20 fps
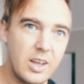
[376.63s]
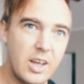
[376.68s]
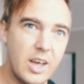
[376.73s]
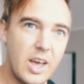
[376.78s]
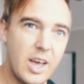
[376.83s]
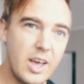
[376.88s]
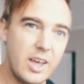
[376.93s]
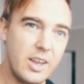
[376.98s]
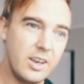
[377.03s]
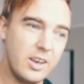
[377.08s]

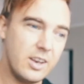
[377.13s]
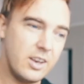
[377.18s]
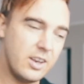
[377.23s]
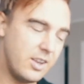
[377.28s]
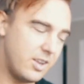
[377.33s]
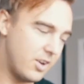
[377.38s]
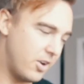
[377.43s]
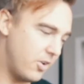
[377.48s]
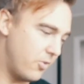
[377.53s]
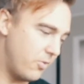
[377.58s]
and
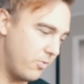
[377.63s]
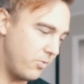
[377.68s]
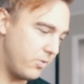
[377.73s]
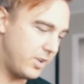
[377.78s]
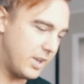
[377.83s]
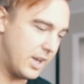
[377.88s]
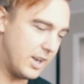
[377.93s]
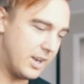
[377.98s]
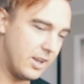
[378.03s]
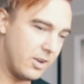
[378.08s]
their
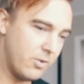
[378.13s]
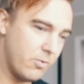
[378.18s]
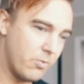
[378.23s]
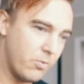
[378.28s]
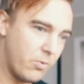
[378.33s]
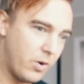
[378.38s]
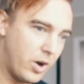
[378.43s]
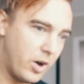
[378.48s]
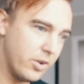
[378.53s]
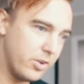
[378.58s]
tenant
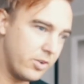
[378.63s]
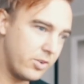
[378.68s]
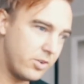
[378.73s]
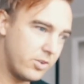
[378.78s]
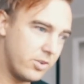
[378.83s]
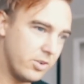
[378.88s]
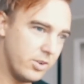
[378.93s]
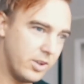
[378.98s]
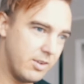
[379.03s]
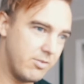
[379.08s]
wants
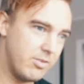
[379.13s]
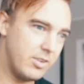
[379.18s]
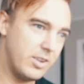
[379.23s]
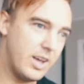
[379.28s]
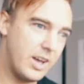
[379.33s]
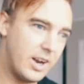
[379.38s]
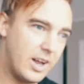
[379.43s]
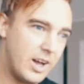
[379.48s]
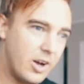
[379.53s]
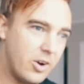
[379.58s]
to live in
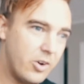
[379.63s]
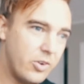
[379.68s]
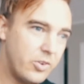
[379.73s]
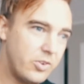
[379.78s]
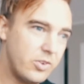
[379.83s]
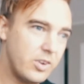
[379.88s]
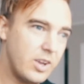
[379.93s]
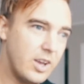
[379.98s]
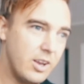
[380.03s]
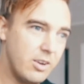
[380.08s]
that
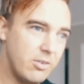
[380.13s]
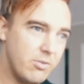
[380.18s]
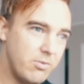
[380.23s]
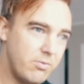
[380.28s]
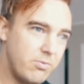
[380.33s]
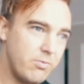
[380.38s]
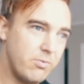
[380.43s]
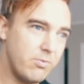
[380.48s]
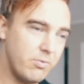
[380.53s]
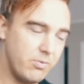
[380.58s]
house, and
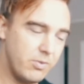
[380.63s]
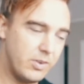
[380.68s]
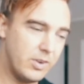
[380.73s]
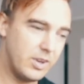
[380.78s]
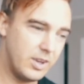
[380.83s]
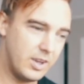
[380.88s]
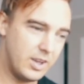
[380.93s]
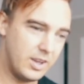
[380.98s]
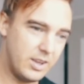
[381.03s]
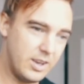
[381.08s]

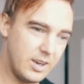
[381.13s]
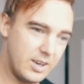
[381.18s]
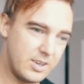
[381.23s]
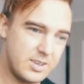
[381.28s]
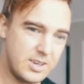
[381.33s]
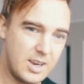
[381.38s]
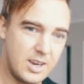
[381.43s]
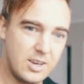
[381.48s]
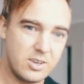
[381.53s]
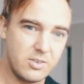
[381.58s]
the
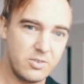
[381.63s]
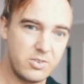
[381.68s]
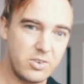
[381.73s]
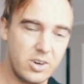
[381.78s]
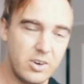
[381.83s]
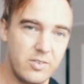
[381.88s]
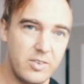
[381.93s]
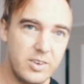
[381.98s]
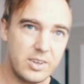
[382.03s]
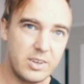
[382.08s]
exchange of
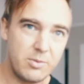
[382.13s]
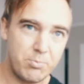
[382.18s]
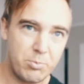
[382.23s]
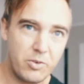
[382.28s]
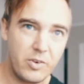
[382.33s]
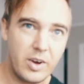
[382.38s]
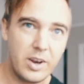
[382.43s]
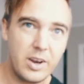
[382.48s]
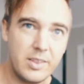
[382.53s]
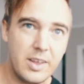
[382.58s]
service
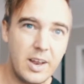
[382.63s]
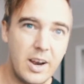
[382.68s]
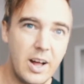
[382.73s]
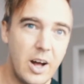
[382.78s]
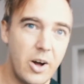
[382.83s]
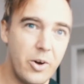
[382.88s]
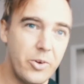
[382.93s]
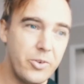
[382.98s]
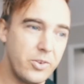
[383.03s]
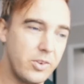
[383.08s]
providing that
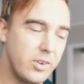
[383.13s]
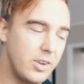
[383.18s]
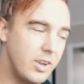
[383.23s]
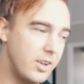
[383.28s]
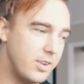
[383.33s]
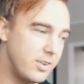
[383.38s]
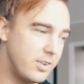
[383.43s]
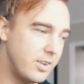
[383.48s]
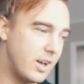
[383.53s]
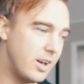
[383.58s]
house
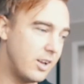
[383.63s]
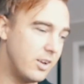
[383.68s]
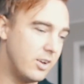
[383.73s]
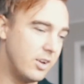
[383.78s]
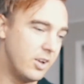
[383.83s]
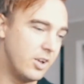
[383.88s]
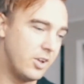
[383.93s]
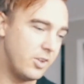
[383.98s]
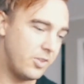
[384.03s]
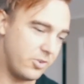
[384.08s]
is done
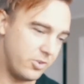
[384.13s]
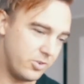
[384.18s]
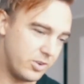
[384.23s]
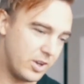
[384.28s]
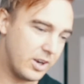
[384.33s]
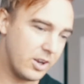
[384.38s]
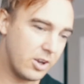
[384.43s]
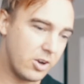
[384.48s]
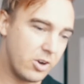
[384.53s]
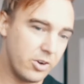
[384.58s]
through
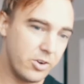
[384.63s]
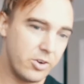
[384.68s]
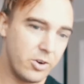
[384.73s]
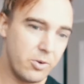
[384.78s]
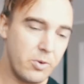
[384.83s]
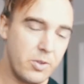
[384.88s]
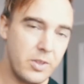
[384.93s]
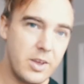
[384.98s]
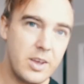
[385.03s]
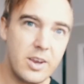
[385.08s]
signing a contract
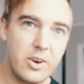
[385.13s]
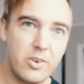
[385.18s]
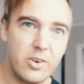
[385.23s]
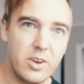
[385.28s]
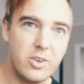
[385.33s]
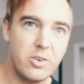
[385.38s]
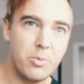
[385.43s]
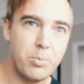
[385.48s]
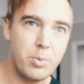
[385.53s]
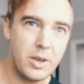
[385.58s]
where they
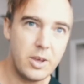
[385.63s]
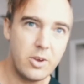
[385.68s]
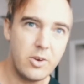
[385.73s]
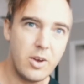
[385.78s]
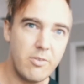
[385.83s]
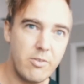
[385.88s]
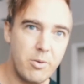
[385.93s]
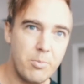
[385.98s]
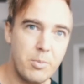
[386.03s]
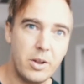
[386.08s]
agree to pay you
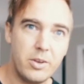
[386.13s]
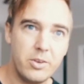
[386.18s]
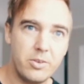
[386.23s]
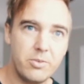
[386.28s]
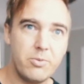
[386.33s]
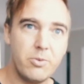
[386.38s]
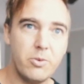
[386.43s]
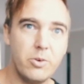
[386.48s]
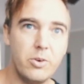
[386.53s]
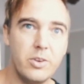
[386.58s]
every month
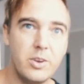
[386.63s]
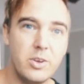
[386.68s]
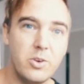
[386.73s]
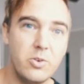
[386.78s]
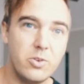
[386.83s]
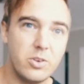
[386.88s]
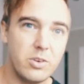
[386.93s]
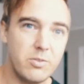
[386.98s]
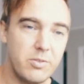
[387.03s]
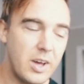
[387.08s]
for the
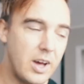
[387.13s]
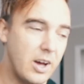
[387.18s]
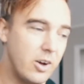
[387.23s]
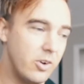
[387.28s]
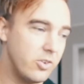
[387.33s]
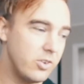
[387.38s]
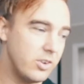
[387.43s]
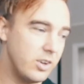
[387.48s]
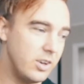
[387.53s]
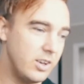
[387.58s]
use of the
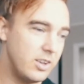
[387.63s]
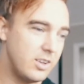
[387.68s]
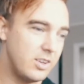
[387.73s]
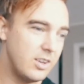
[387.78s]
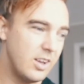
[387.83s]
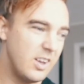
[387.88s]
house, and it's